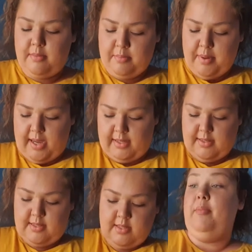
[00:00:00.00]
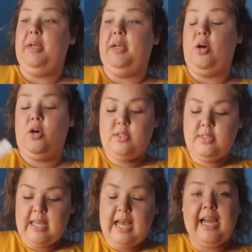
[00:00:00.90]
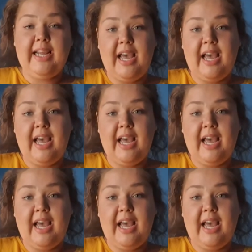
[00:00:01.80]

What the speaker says: bags because I